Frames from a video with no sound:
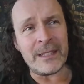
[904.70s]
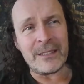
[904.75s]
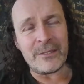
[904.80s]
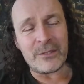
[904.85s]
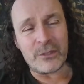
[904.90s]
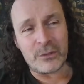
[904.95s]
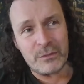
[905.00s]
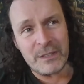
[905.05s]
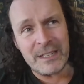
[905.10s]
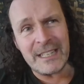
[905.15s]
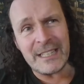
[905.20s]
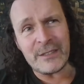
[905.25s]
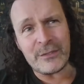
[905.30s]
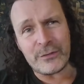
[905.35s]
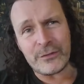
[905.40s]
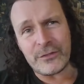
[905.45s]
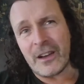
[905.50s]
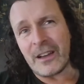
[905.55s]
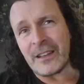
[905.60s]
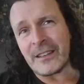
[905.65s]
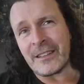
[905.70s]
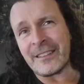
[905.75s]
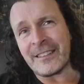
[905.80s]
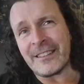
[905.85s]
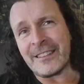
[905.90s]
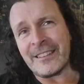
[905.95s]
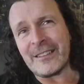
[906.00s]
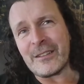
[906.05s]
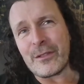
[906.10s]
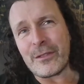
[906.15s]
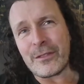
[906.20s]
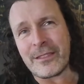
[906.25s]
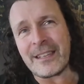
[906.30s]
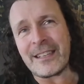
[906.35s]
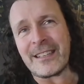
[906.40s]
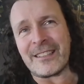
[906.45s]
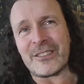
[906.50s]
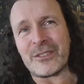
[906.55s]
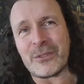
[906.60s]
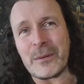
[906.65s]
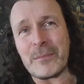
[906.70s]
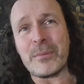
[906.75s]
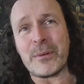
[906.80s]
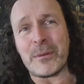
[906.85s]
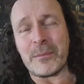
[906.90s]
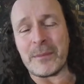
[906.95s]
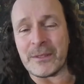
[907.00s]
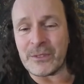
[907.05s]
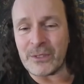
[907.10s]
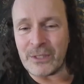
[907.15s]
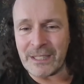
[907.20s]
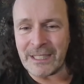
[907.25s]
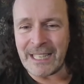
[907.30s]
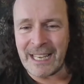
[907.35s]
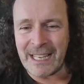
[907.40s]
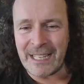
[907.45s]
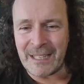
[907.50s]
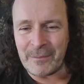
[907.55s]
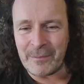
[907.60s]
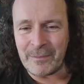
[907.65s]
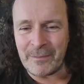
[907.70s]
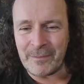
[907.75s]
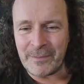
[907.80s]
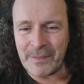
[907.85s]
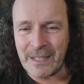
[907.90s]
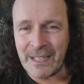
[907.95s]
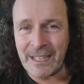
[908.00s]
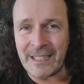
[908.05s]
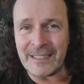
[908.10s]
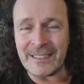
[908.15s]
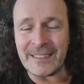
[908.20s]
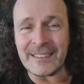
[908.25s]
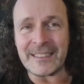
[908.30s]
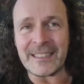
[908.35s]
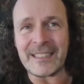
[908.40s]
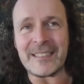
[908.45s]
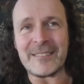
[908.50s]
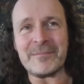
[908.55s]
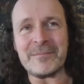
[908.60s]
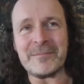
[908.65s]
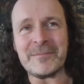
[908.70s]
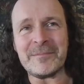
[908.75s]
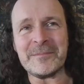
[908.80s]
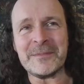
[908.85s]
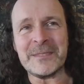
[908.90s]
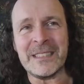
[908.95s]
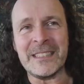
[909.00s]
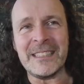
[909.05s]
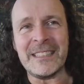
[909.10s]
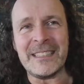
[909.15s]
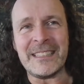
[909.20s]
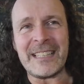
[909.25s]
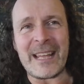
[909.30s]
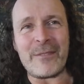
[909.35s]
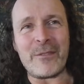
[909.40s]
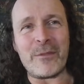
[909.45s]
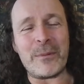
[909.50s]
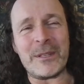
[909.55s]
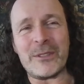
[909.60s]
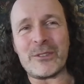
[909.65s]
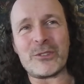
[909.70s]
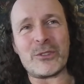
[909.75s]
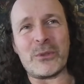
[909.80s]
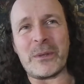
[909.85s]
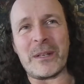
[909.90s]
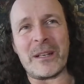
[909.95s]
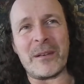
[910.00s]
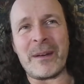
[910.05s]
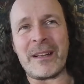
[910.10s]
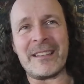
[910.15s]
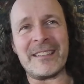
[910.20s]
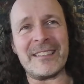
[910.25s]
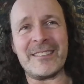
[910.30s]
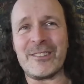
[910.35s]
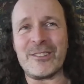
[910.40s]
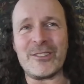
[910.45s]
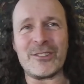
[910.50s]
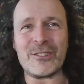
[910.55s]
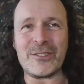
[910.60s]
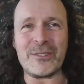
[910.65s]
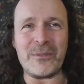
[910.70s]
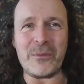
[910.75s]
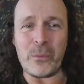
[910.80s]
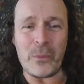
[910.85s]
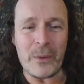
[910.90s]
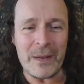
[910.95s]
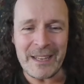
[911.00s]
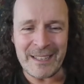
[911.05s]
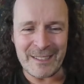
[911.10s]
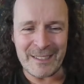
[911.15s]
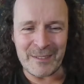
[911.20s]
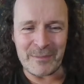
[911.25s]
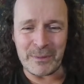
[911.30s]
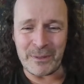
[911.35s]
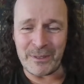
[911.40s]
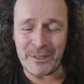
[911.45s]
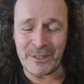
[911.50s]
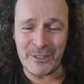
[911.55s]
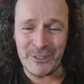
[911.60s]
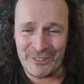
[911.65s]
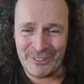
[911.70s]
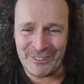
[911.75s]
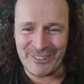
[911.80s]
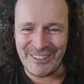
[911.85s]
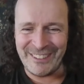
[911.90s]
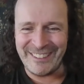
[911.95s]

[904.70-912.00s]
really fun thing to implement in a game. And everybody saw it and went, this is weird, but good.